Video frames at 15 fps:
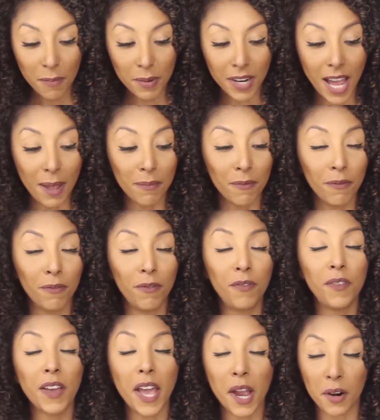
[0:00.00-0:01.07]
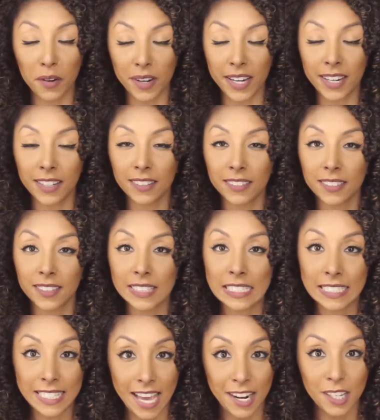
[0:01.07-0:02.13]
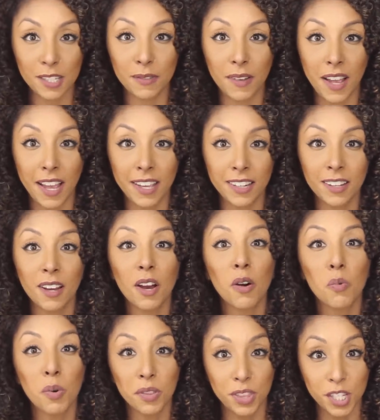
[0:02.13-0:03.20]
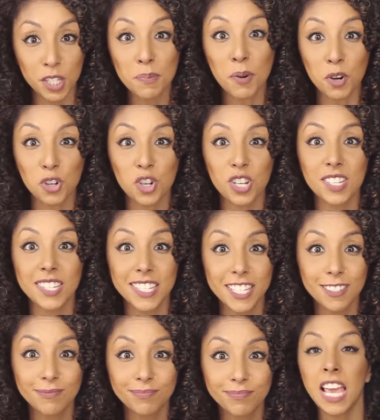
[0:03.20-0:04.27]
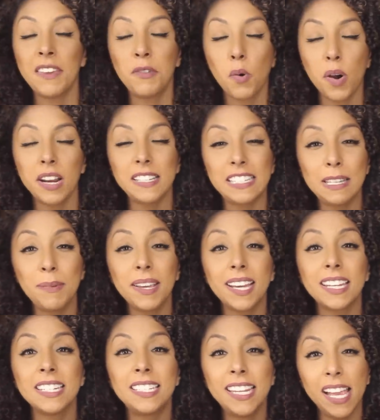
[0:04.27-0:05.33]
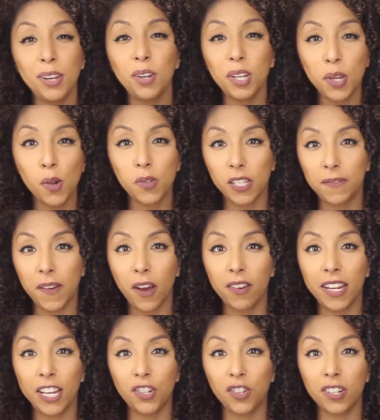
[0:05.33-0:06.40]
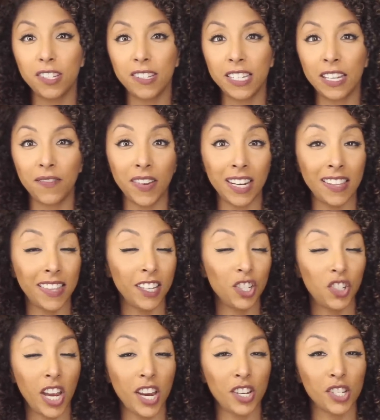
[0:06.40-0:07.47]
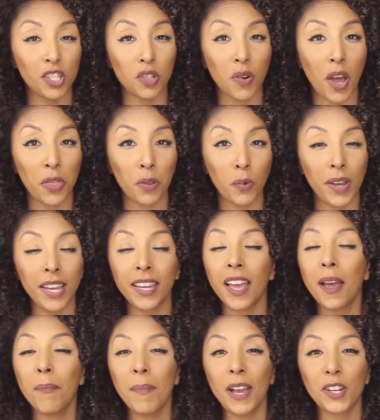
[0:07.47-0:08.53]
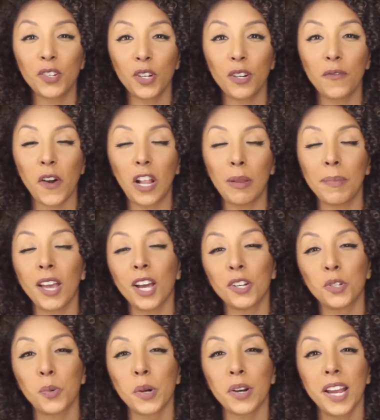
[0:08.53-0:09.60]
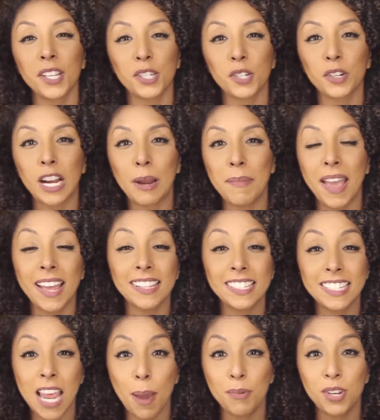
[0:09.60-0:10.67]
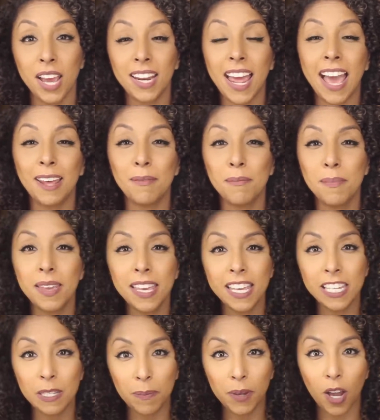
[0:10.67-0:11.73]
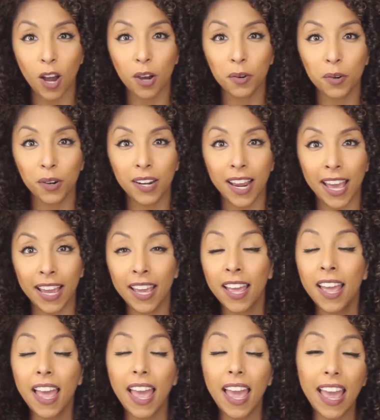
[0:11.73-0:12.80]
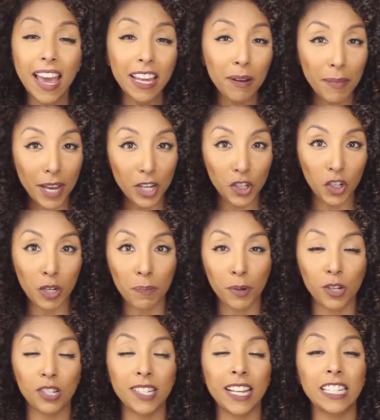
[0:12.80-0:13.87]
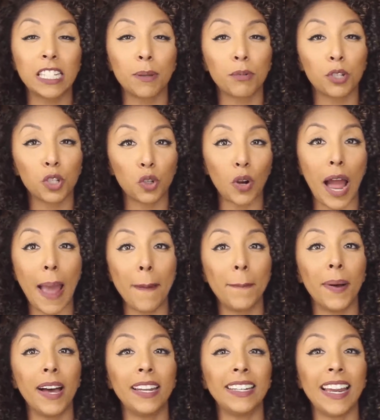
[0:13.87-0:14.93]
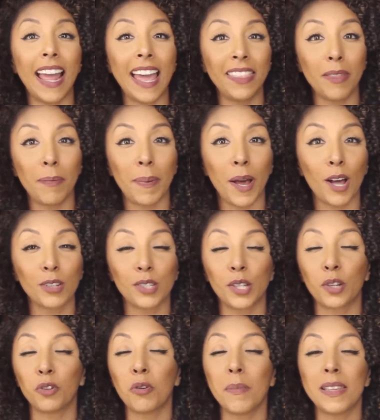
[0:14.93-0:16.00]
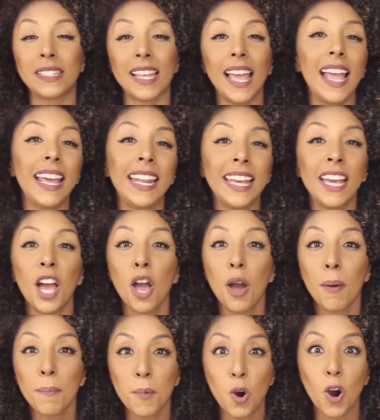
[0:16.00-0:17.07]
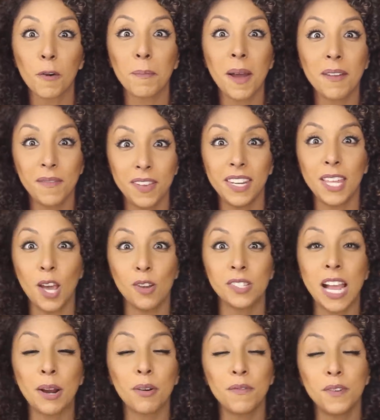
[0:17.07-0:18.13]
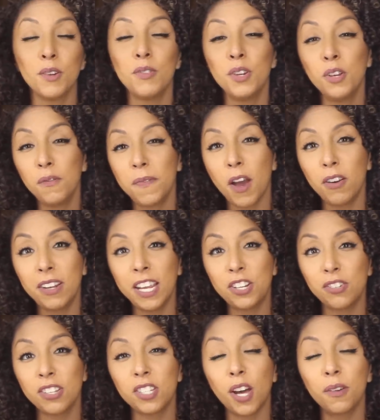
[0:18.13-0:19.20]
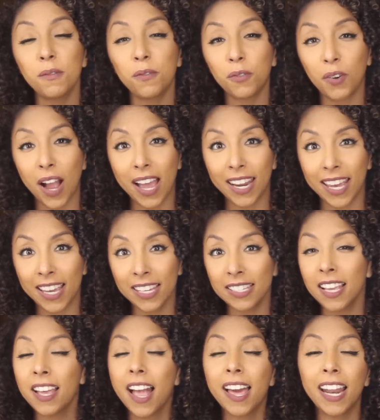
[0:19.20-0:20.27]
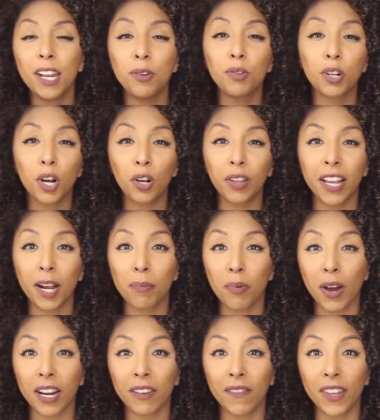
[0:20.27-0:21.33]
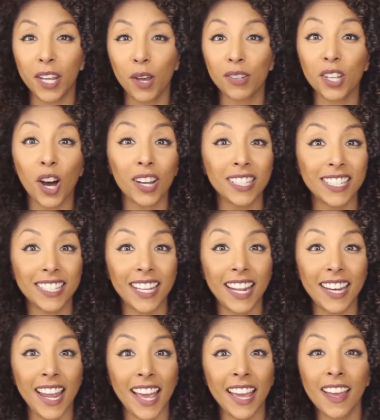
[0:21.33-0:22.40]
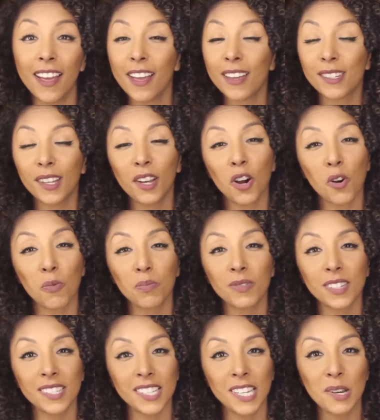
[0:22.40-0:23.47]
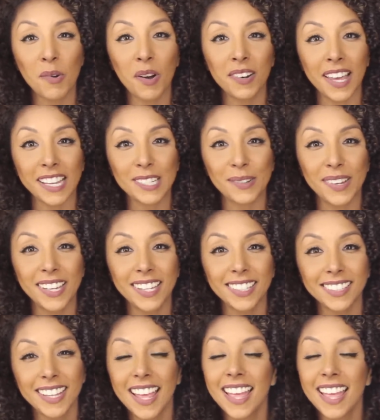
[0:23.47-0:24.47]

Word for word: but I'm very satisfied with this purchase. If you want to see me continue to use this foundation to see if anything changes throughout the week, make sure you follow me on Twitter, Instagram, and Snapchat at Ms. Bianca Renee. And make sure to push that subscribe button and the bell so you don't miss any more of my videos. I review new foundations on Fridays, and I do curly hair product videos on Sunday, so I hope to see you all next week.